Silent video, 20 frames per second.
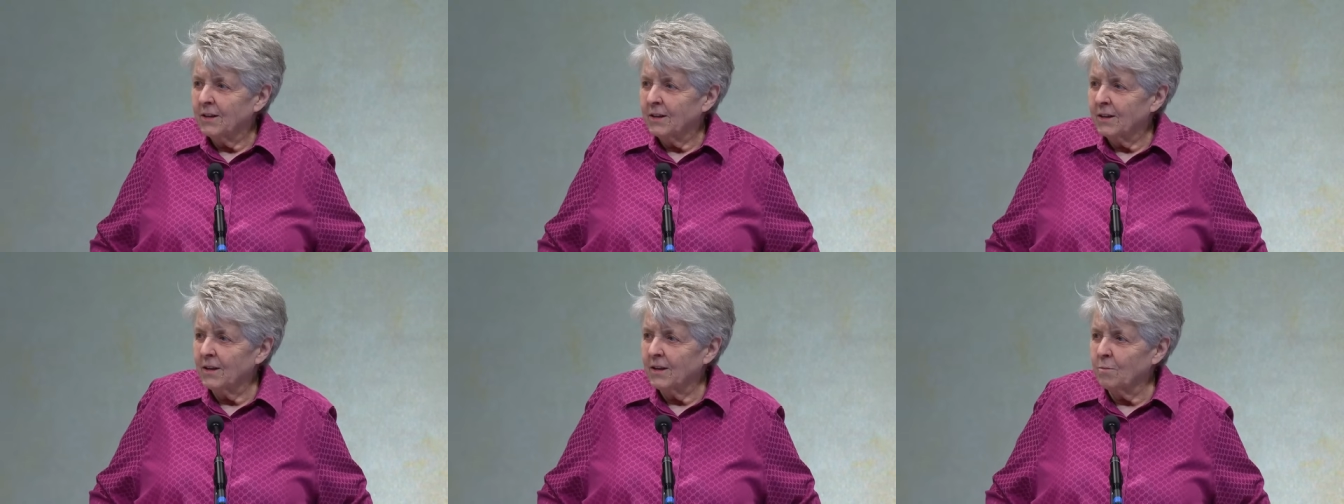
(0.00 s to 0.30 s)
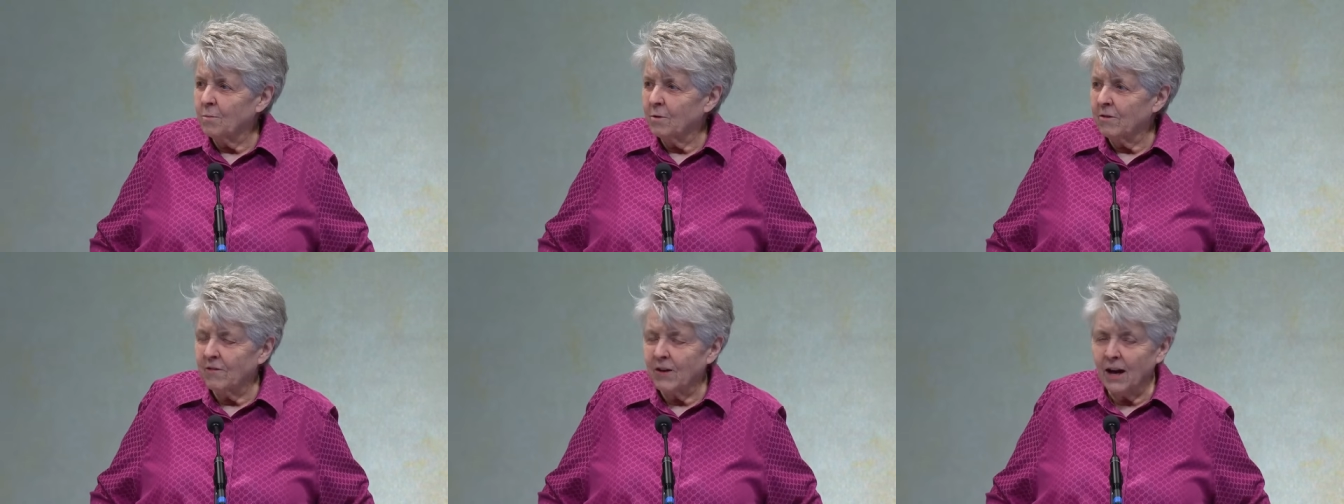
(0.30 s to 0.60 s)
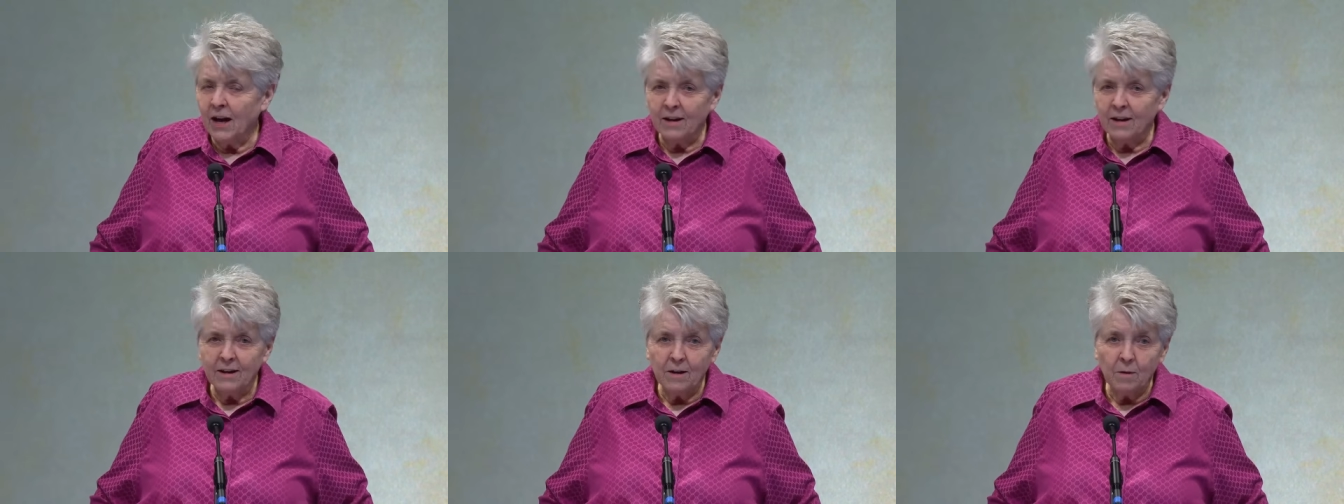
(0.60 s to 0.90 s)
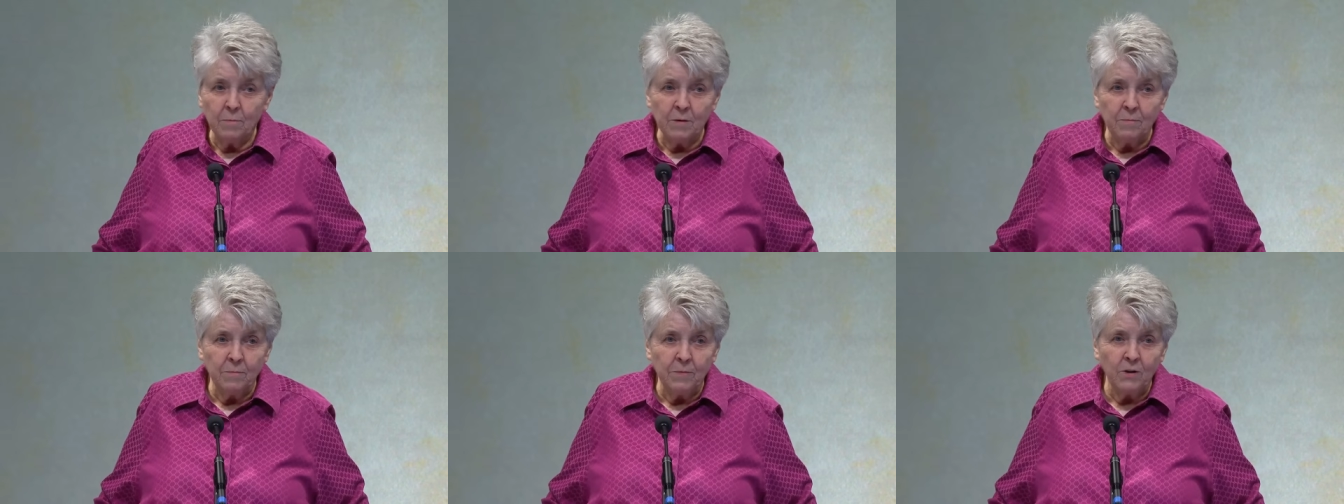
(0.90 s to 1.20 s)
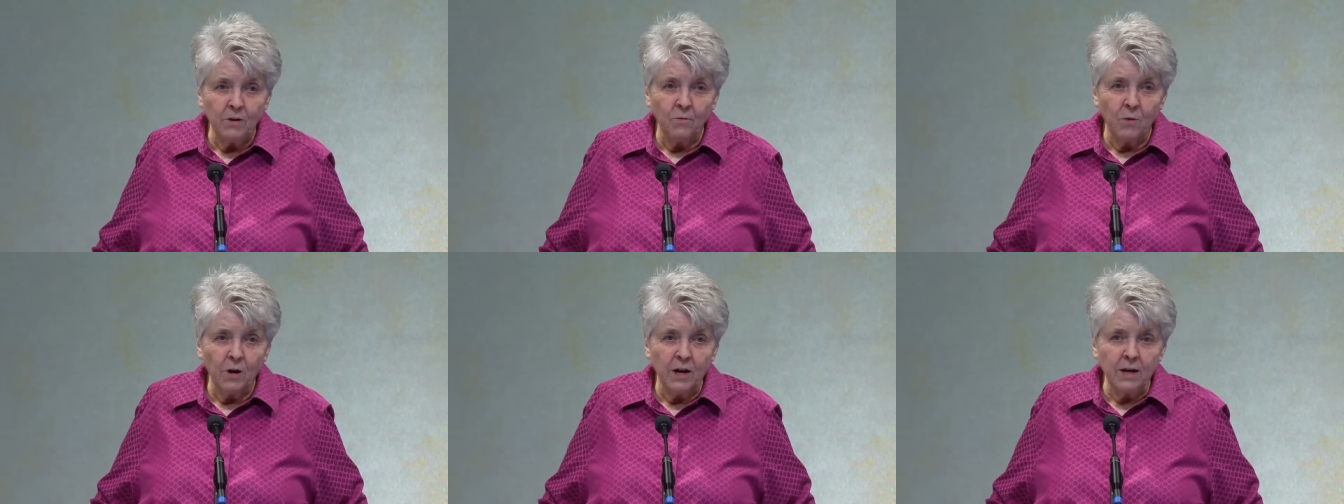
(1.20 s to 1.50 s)
Heber Valley, up in
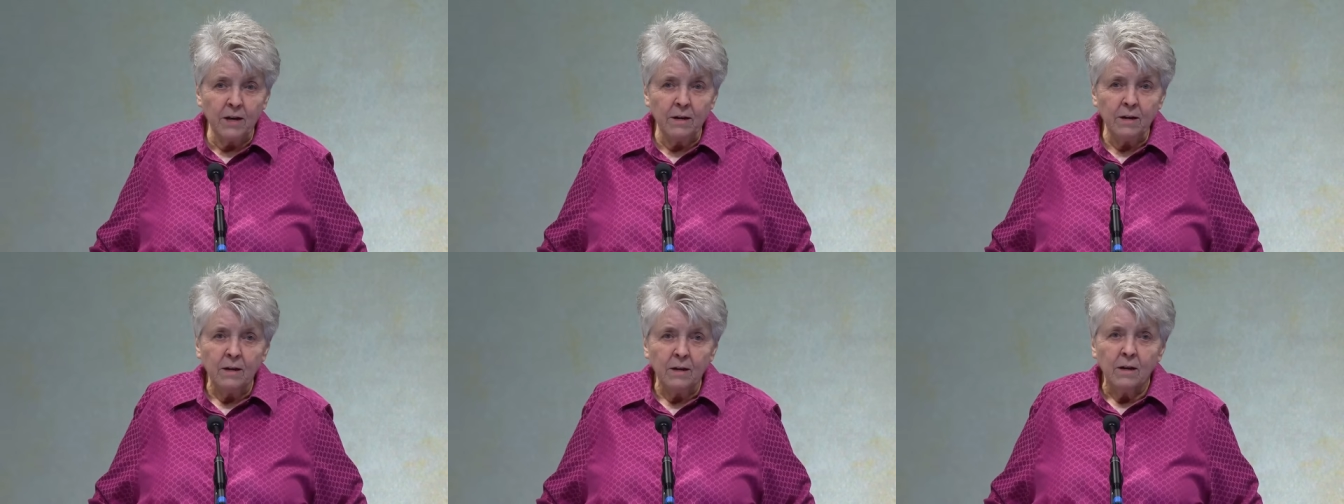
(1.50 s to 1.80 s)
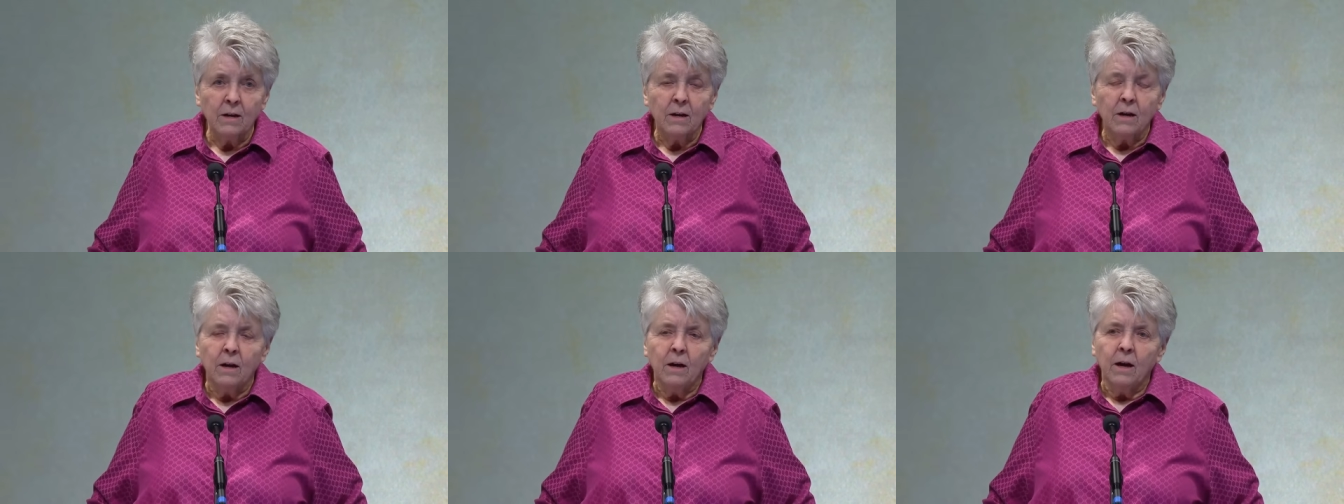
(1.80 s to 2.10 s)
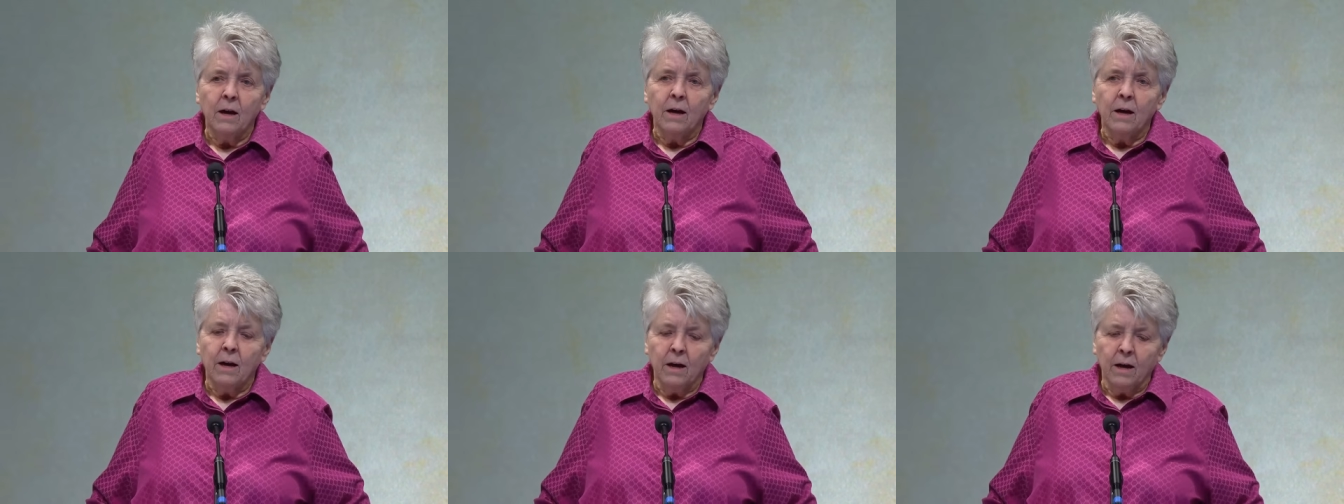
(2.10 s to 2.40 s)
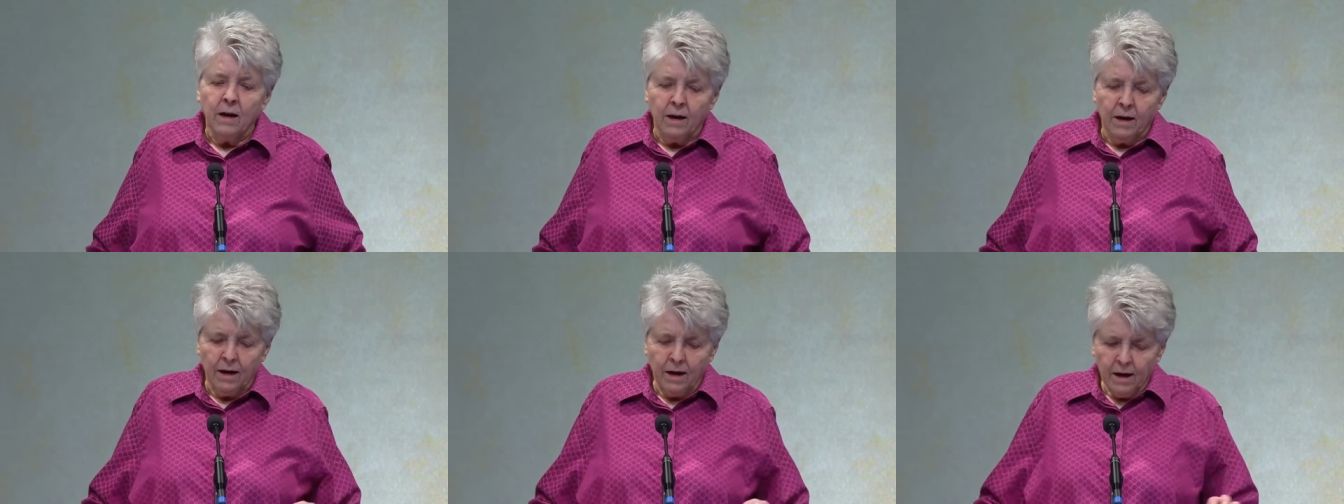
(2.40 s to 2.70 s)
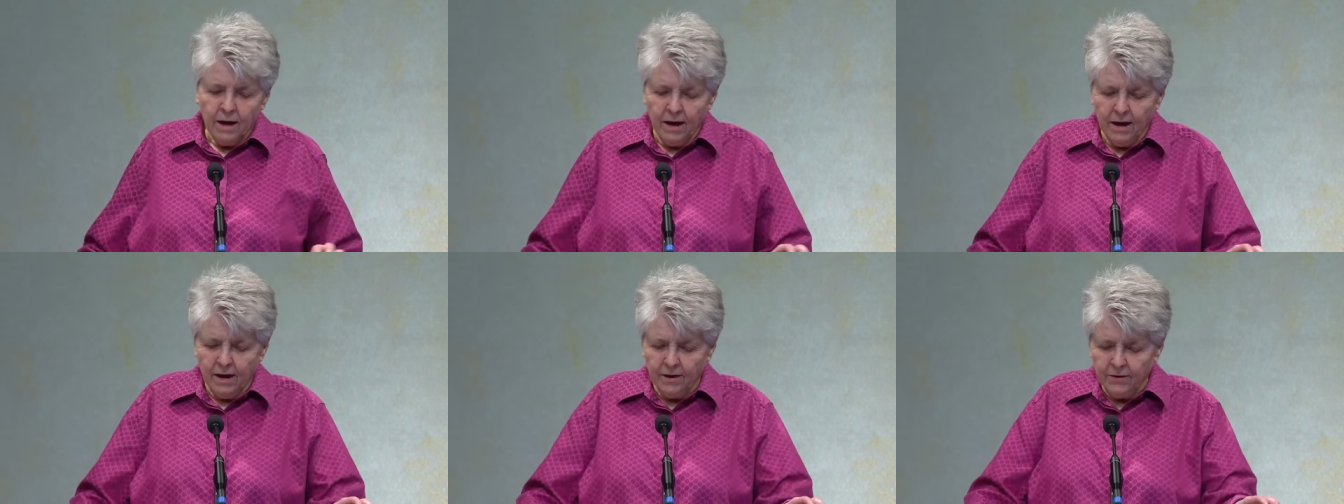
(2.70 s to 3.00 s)
Midway.
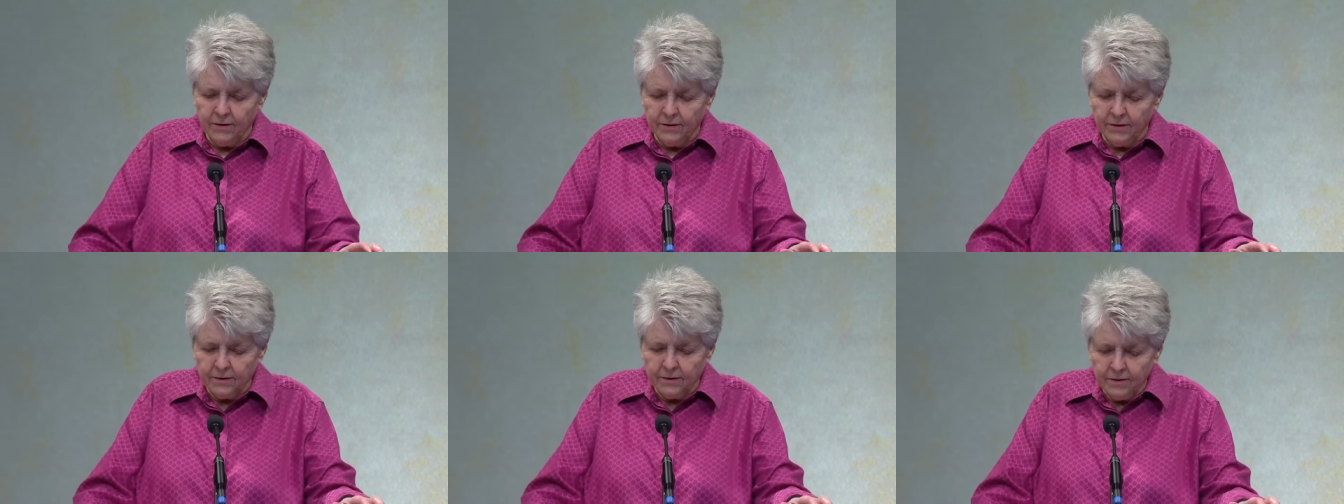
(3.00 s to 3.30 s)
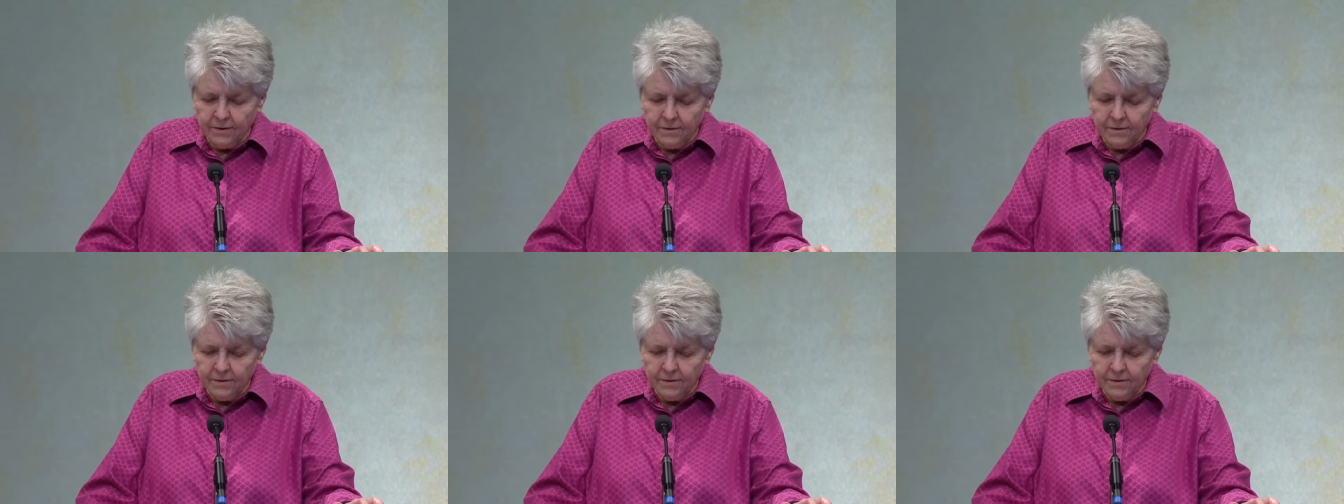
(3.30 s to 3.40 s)
And